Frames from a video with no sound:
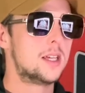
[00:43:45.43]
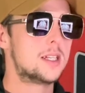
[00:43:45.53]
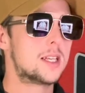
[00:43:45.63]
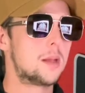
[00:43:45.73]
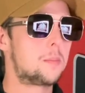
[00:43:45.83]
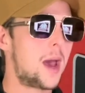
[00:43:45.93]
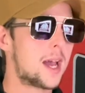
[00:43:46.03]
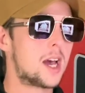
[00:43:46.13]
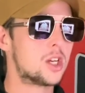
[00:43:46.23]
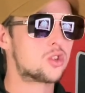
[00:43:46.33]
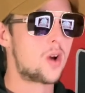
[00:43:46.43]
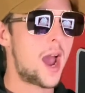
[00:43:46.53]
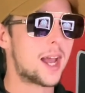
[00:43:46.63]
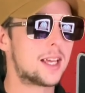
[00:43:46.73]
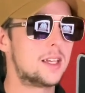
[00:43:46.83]
to get back on
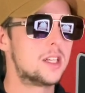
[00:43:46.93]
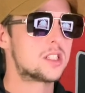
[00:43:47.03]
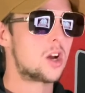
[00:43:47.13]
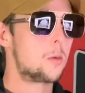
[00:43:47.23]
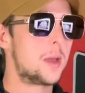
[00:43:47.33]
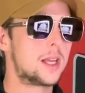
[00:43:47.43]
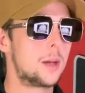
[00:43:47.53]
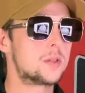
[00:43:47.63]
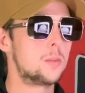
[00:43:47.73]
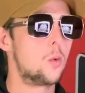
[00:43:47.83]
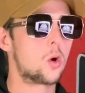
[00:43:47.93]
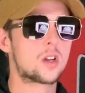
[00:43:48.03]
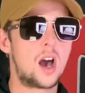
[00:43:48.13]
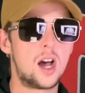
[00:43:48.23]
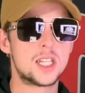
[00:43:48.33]
track, start making up some more
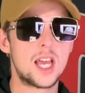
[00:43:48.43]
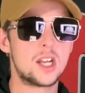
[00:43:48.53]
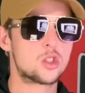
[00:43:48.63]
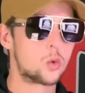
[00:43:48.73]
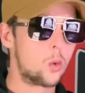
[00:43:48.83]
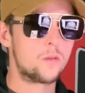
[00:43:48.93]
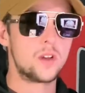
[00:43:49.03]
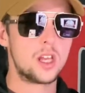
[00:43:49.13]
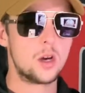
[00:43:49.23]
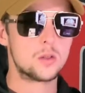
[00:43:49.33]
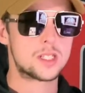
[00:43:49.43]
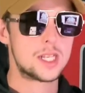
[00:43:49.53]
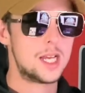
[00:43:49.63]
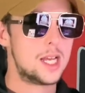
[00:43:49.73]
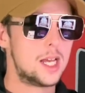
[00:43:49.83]
content, short videos,
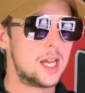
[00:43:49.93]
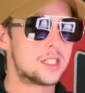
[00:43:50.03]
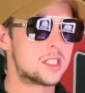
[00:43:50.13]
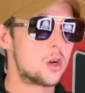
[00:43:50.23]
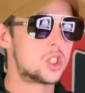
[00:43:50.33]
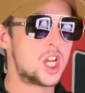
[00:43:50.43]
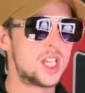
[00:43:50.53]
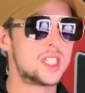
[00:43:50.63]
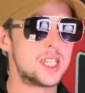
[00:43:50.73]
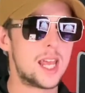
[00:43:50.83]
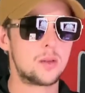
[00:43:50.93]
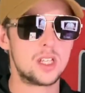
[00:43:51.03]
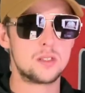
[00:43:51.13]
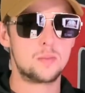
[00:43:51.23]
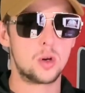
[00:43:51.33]
and start chasing down
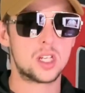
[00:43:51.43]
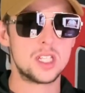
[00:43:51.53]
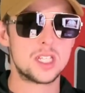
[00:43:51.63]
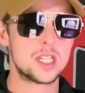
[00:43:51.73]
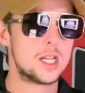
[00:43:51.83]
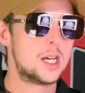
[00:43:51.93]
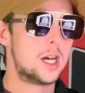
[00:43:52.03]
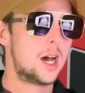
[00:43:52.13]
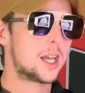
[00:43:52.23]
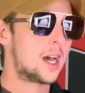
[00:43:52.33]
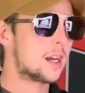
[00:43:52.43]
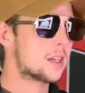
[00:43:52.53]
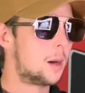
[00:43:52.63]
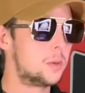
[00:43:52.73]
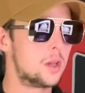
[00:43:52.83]
these bookies. I got a
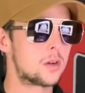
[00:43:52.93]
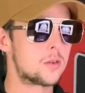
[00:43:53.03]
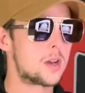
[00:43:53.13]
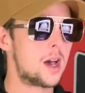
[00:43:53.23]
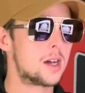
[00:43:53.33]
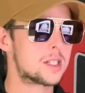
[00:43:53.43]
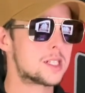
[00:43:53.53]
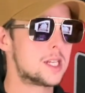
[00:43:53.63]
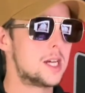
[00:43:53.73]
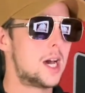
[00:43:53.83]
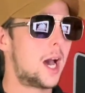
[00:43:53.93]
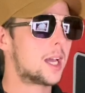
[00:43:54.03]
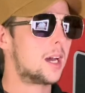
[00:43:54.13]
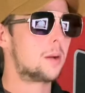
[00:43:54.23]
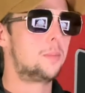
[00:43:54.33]
couple underdogs. I
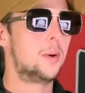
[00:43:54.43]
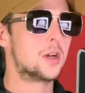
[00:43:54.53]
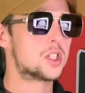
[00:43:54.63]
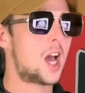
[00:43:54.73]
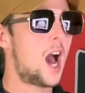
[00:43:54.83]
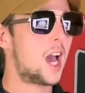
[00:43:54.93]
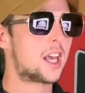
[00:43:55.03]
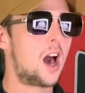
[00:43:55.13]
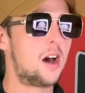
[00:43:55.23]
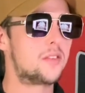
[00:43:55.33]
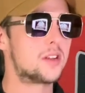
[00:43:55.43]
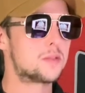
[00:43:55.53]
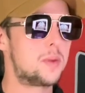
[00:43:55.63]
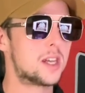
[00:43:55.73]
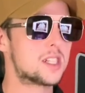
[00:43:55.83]
got a bunch of high confidence
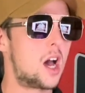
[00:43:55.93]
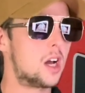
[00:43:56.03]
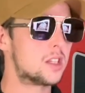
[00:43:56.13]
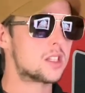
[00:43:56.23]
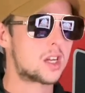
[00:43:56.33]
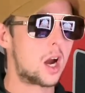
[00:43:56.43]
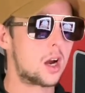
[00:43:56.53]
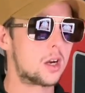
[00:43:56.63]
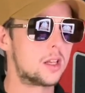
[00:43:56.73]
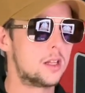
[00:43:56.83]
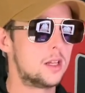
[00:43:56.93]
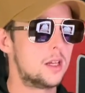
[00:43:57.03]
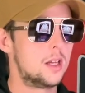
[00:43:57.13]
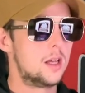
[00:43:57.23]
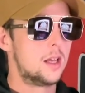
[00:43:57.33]
picks on this card,
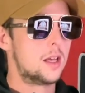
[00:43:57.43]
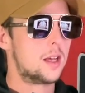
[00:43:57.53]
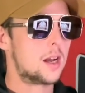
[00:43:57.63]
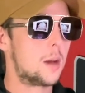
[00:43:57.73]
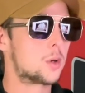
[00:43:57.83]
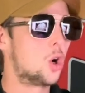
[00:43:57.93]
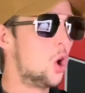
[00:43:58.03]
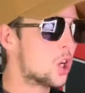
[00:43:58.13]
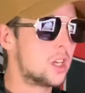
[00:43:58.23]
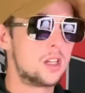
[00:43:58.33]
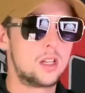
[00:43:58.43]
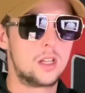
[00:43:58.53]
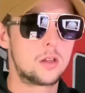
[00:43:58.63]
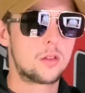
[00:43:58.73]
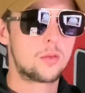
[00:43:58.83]
and I'm cooking.
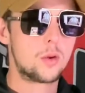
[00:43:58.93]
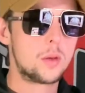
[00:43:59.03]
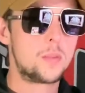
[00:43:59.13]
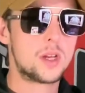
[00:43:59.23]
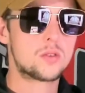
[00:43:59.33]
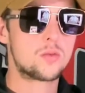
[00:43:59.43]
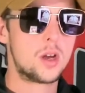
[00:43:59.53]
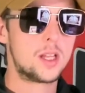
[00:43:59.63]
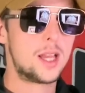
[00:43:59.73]
3 picks right